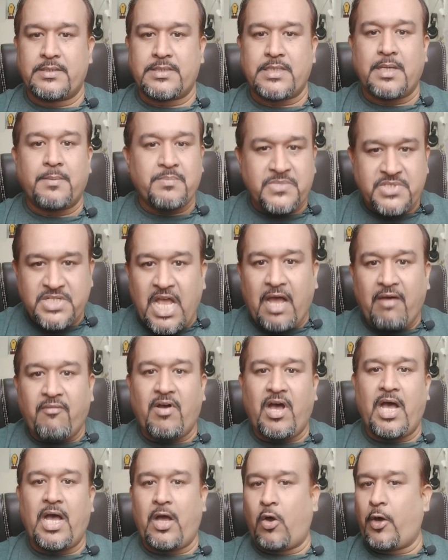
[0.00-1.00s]
some
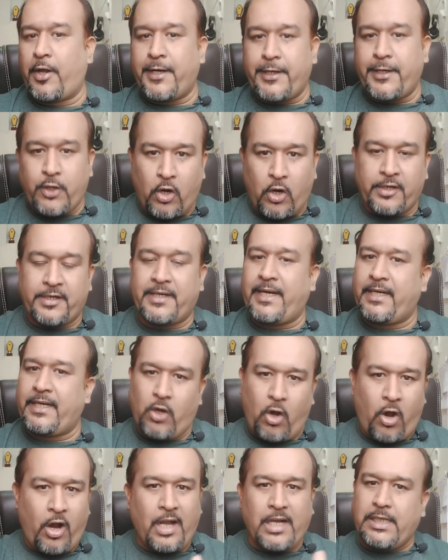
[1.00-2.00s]
Java or .NET,
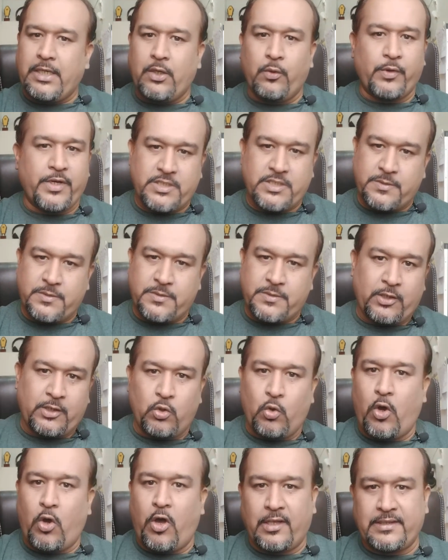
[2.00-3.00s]
all due respect
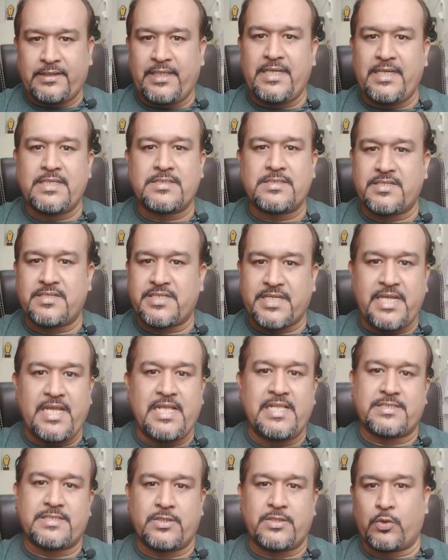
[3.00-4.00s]
to all these
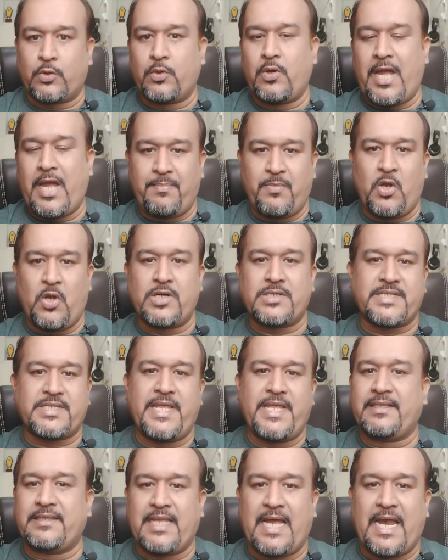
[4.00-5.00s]
skills, you know, I'm not
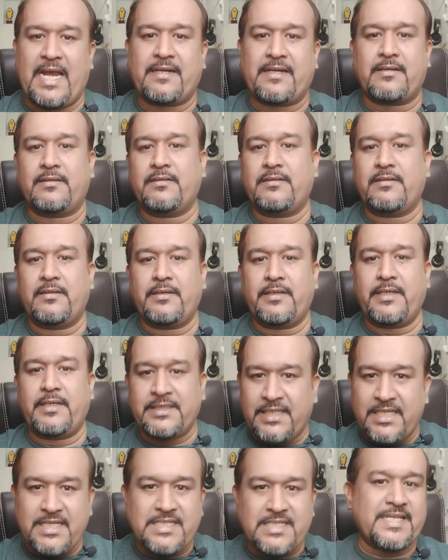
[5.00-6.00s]
saying that
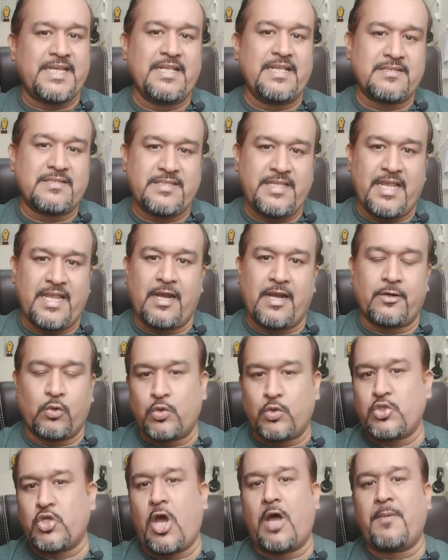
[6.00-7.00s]
in these skills, there are
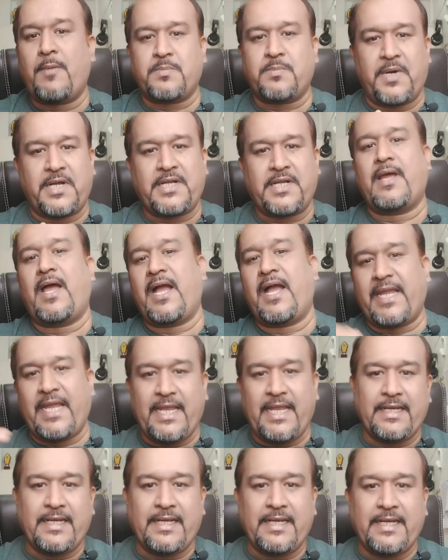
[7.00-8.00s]
no jobs. But
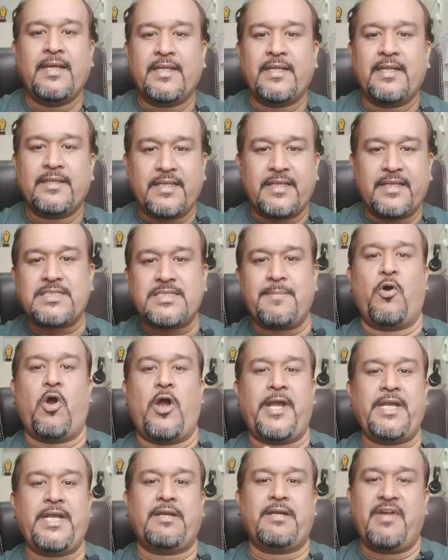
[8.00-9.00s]
again, there is a
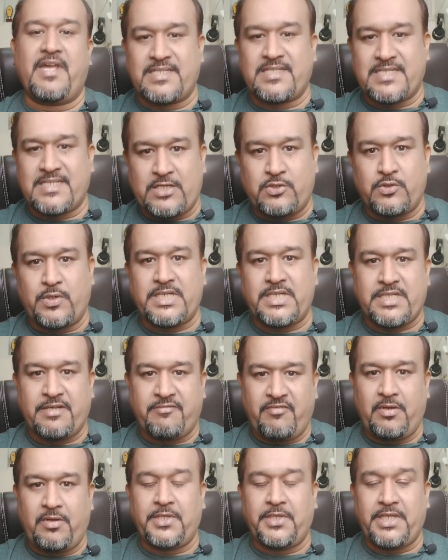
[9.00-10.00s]
point where
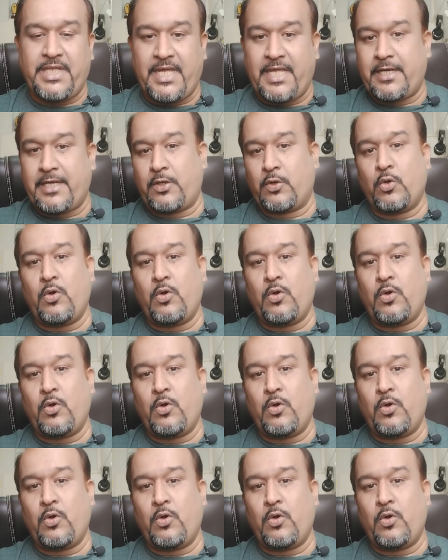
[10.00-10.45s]
saturation will be there,